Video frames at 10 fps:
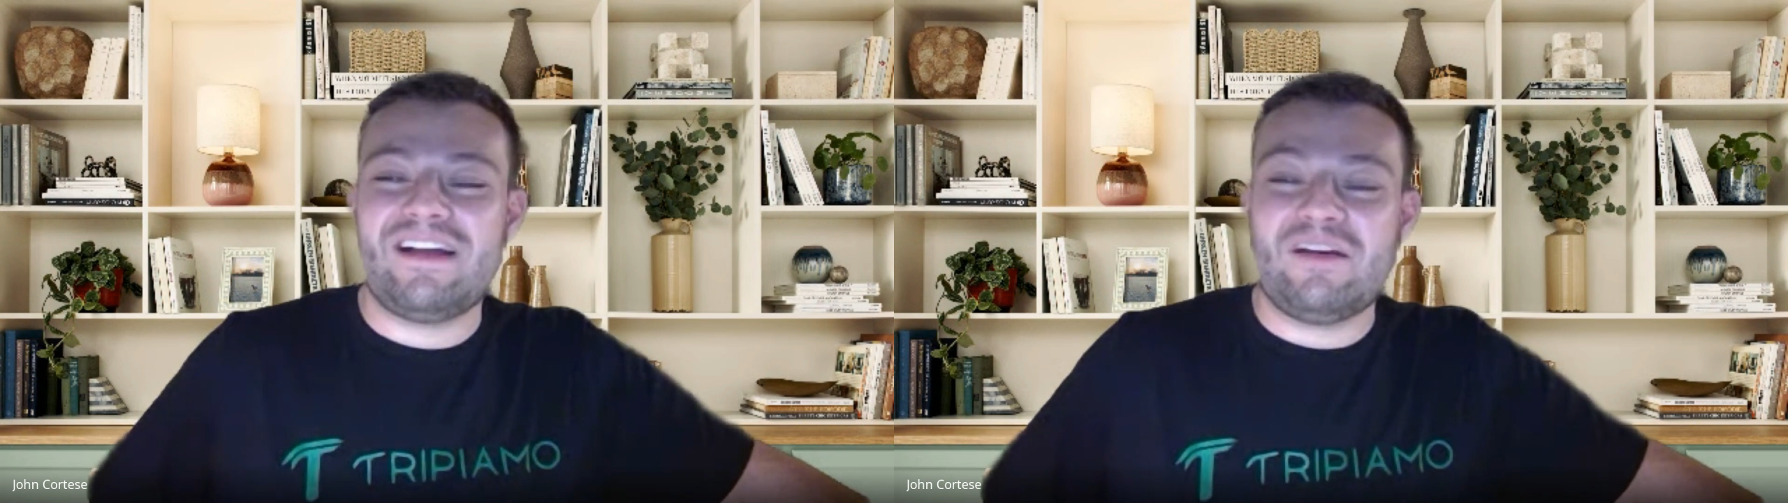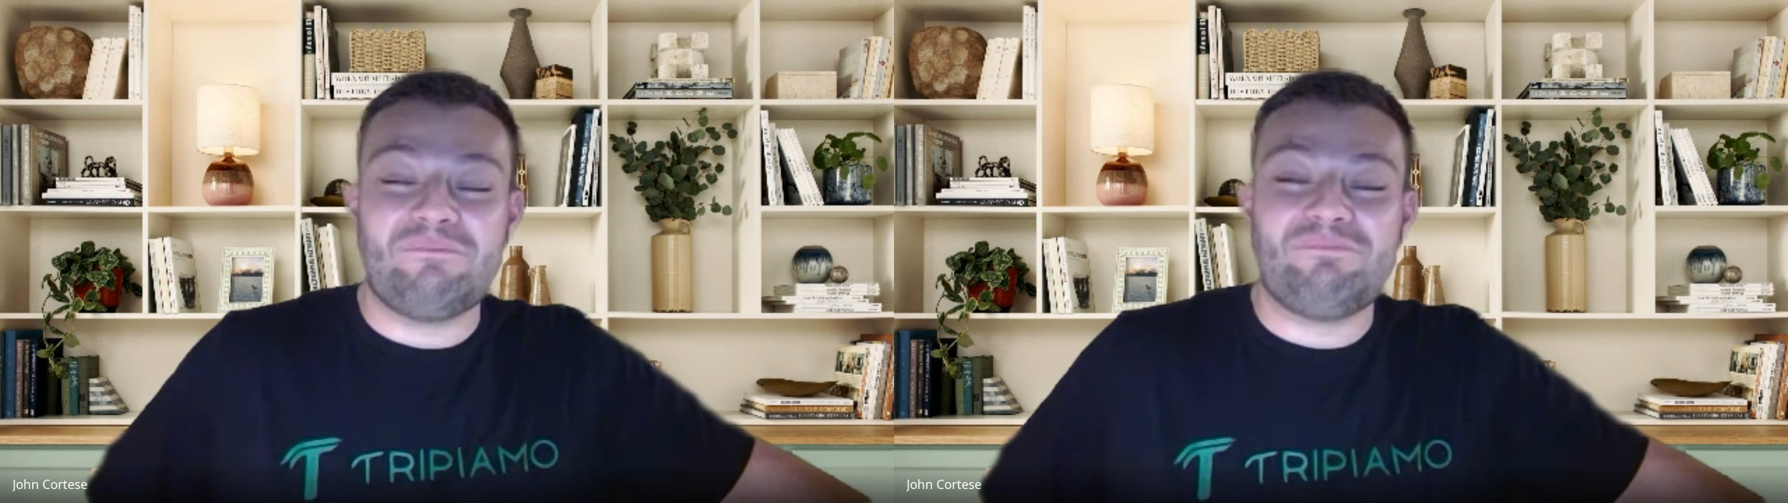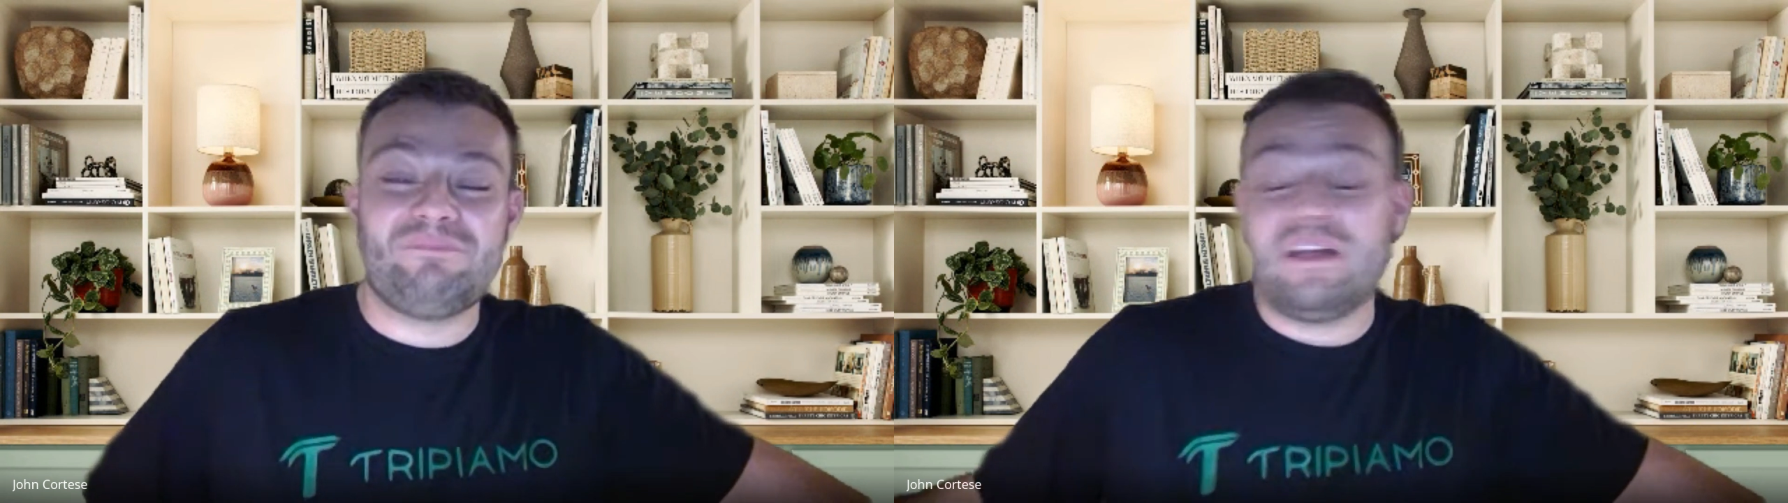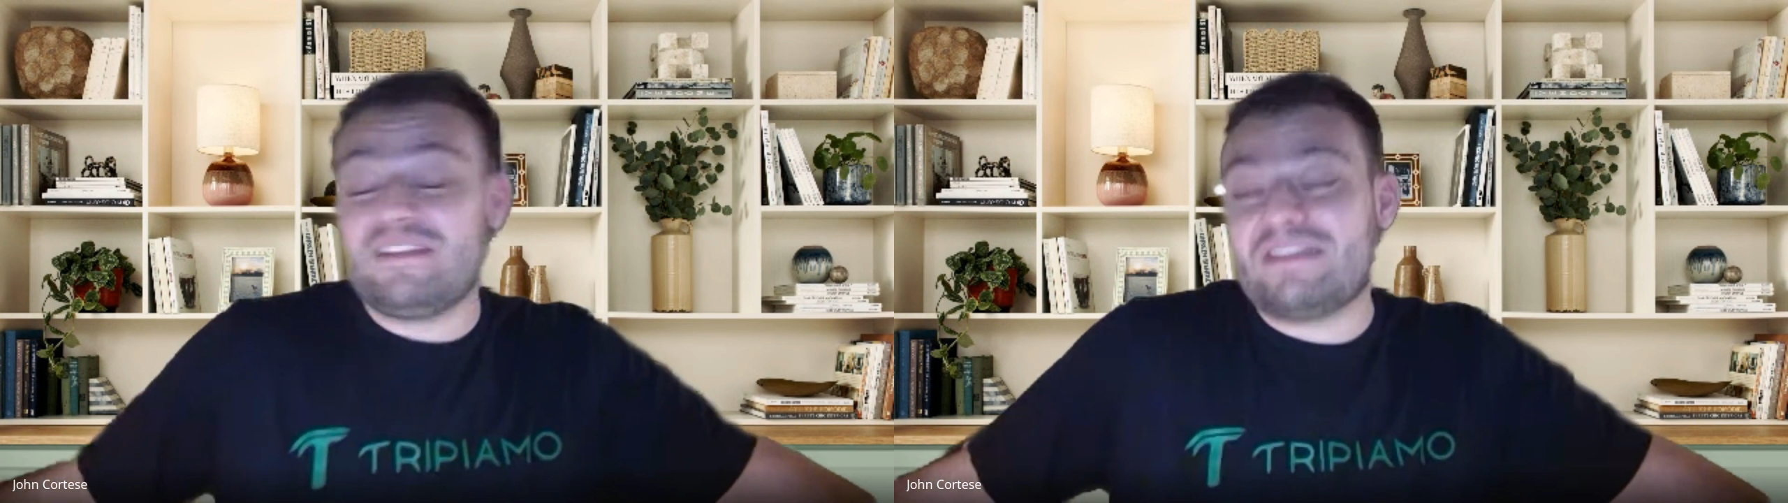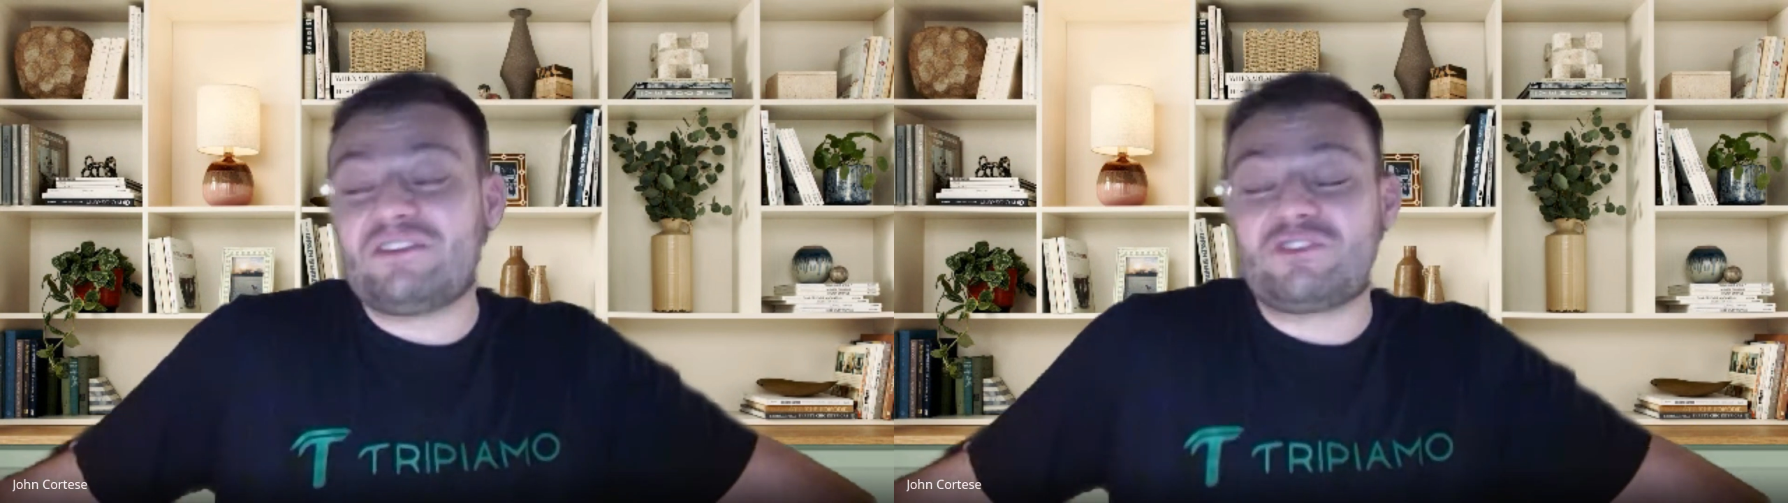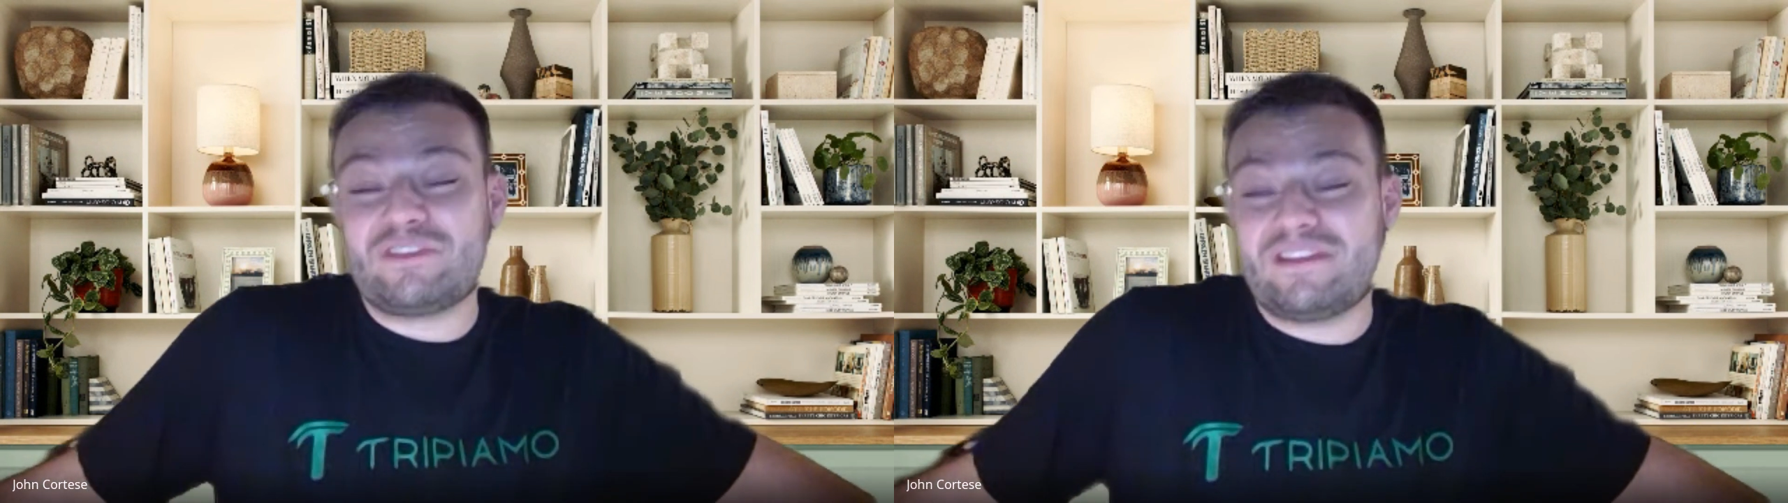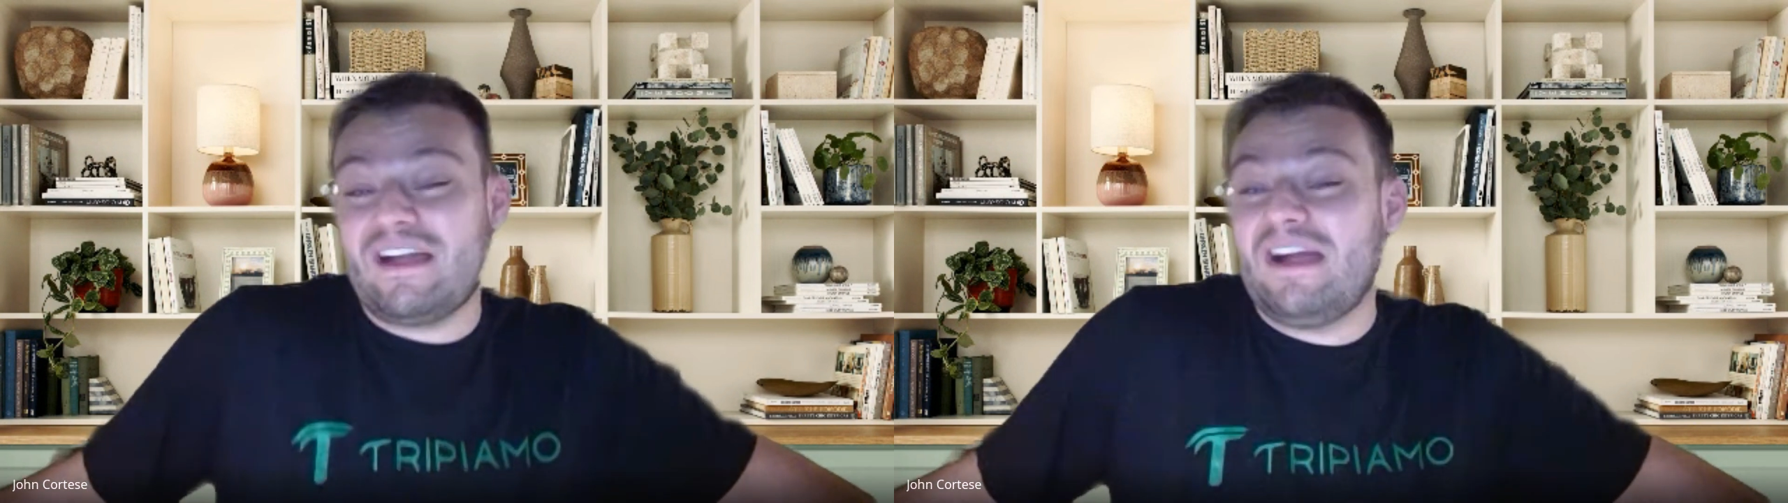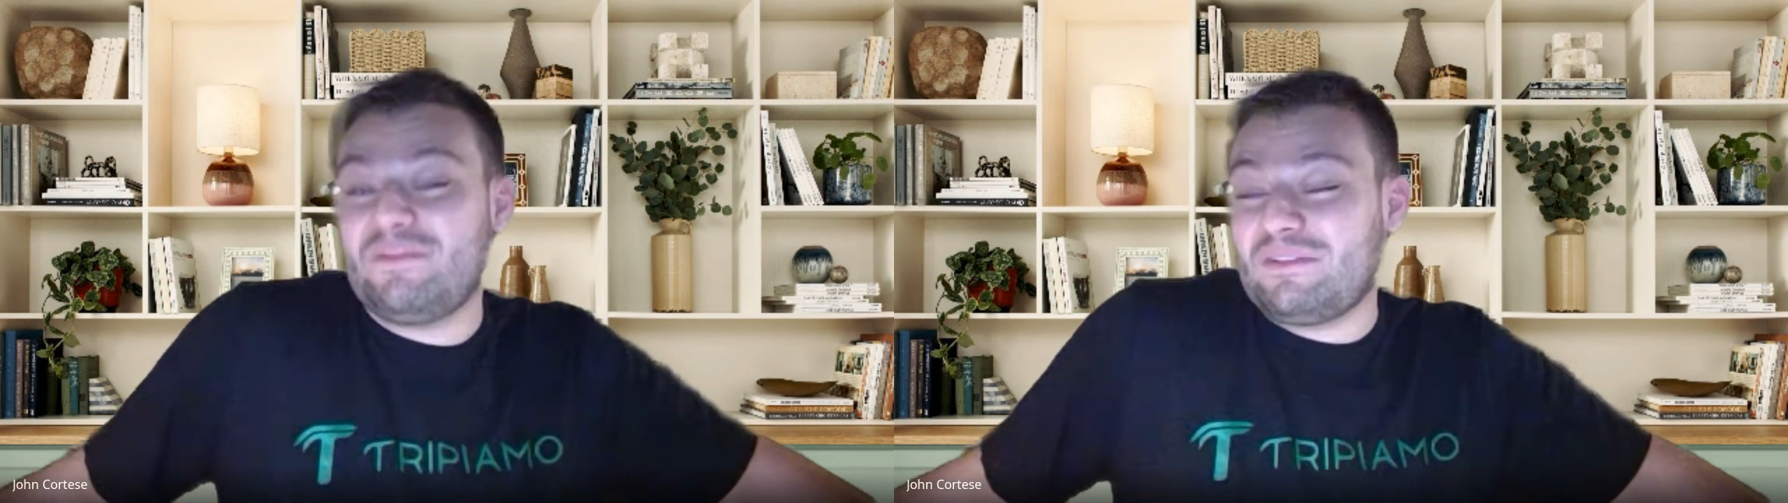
I'm essentially kind of